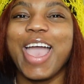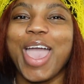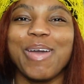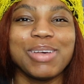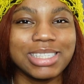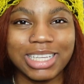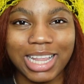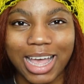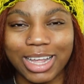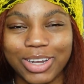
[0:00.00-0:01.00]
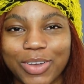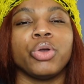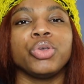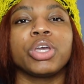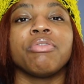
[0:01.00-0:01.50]
It was a lot.
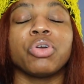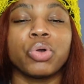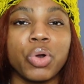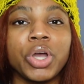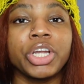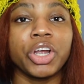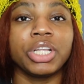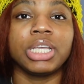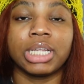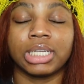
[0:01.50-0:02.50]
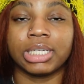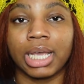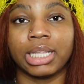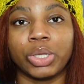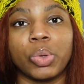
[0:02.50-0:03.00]
Oh, you can record earlier in the
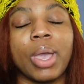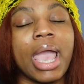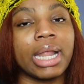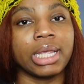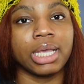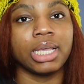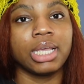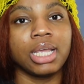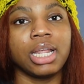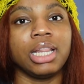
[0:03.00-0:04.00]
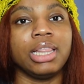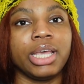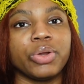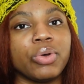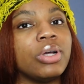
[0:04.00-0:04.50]
day and then you edit
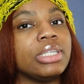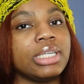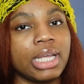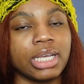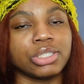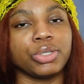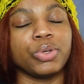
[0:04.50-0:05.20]
later on the day so you